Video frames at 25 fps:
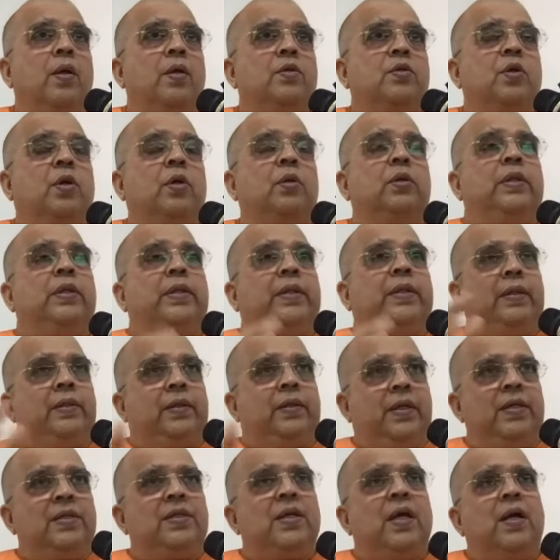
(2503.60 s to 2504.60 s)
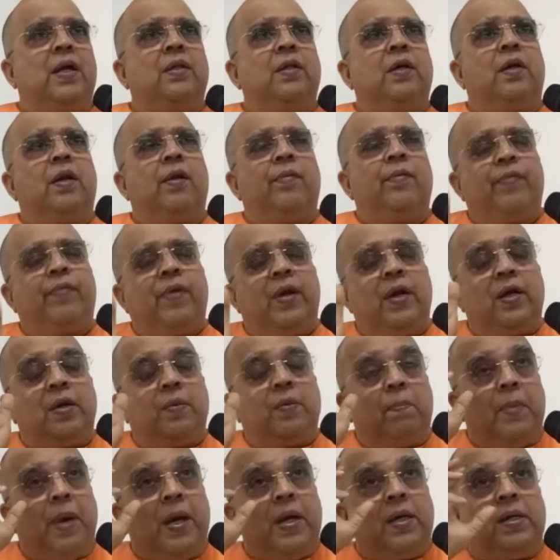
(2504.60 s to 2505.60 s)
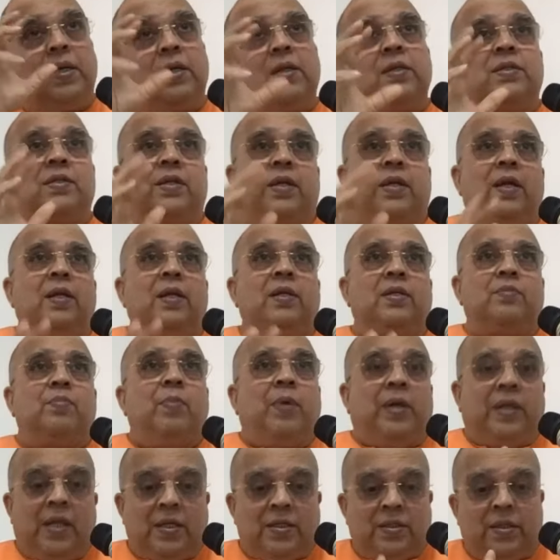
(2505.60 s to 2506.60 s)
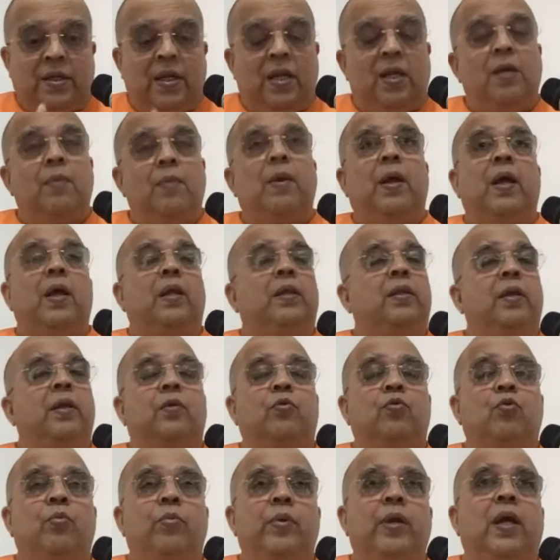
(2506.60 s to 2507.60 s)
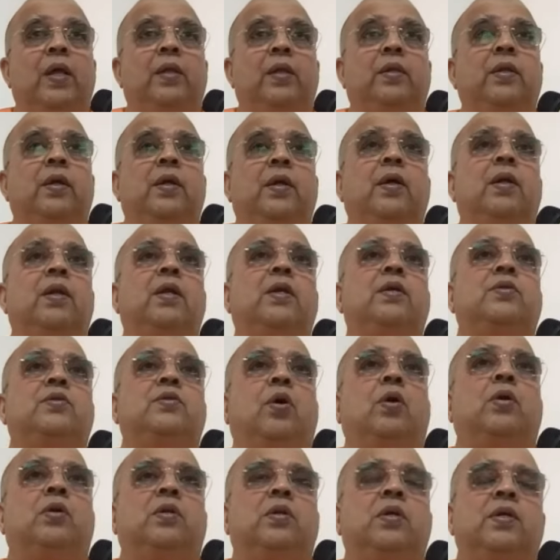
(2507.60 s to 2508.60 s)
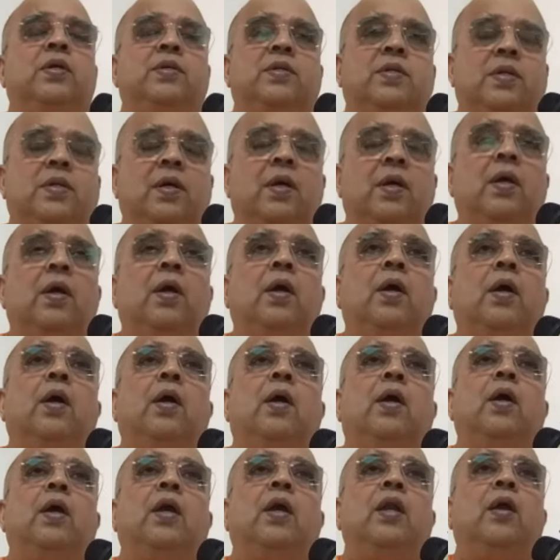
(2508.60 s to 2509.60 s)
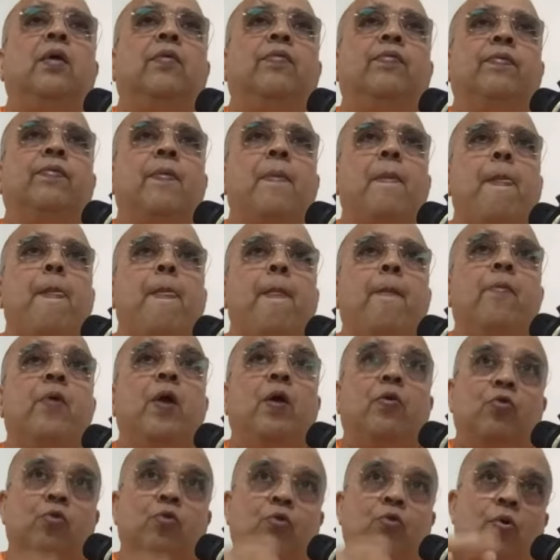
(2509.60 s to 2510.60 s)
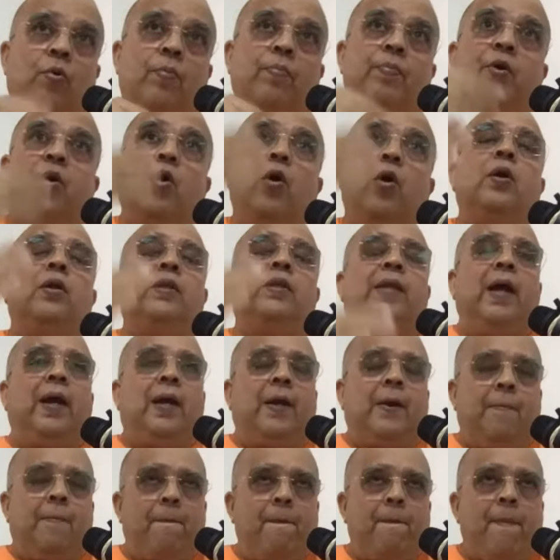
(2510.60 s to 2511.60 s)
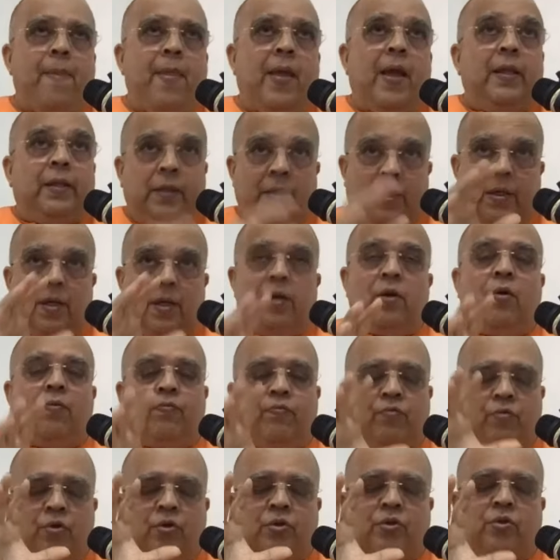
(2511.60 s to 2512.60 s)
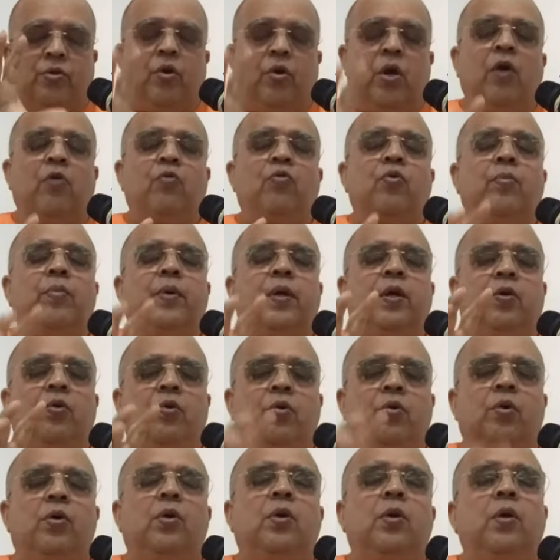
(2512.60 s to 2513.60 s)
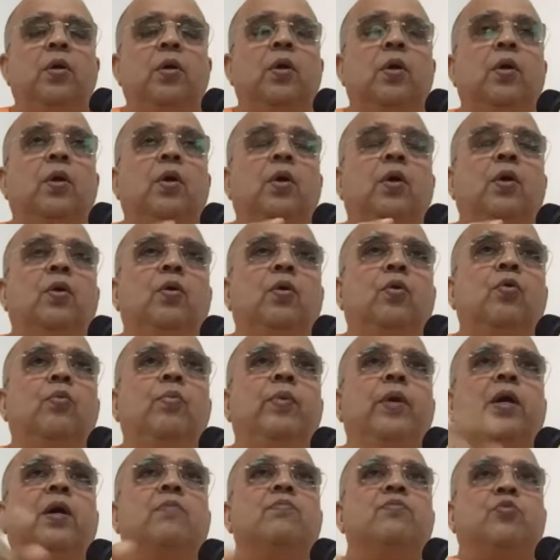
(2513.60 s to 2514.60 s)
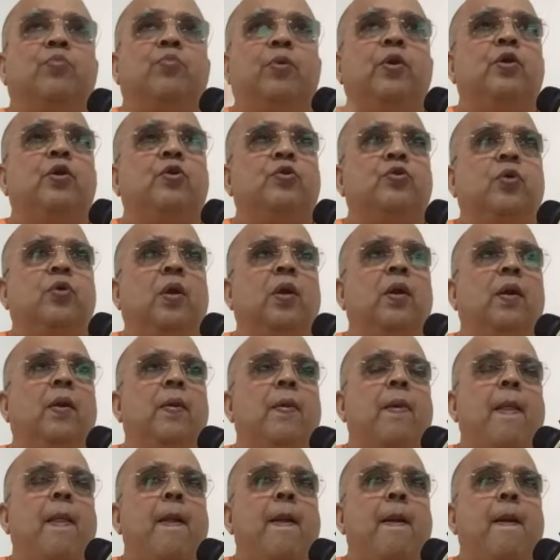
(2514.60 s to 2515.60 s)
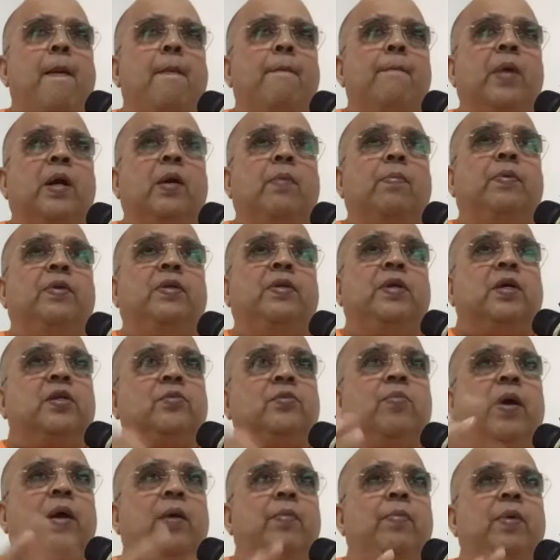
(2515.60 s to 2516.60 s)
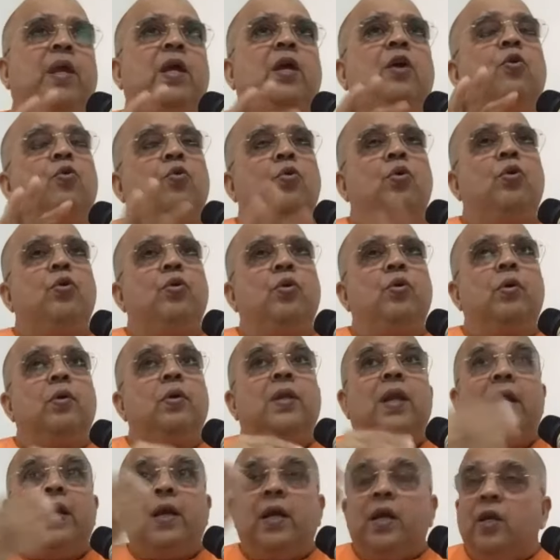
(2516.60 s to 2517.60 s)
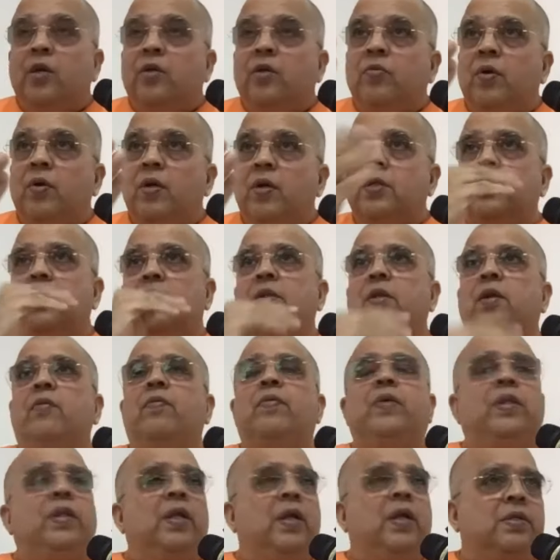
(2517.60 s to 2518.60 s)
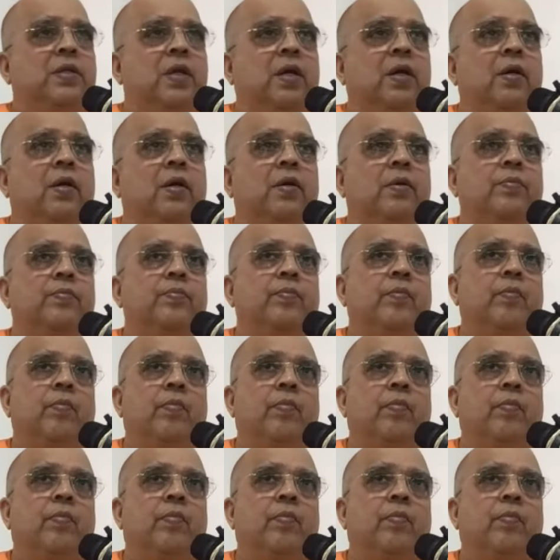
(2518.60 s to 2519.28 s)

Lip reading: So these are the different mental skills, but they're still, to be ethical is not just enough. We have to go beyond that. Ethical, of course, you have to be good to become spiritual. But just by being good, like Ishwar Chandra Vidyasagar